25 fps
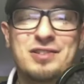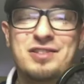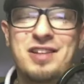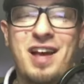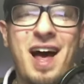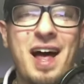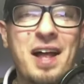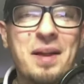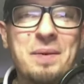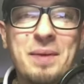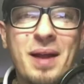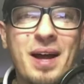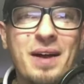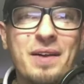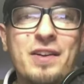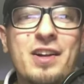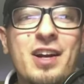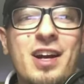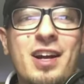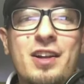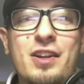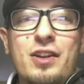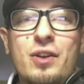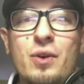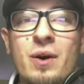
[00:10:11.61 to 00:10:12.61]
But I
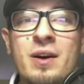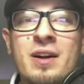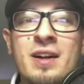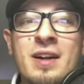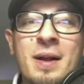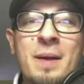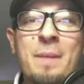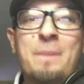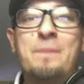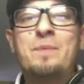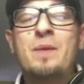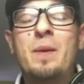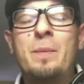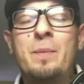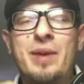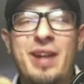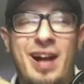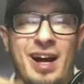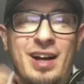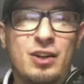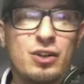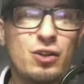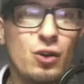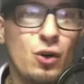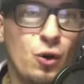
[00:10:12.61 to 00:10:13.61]
told my
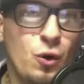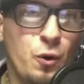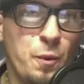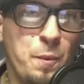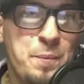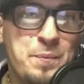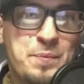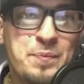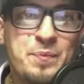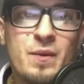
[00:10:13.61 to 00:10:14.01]
the couple people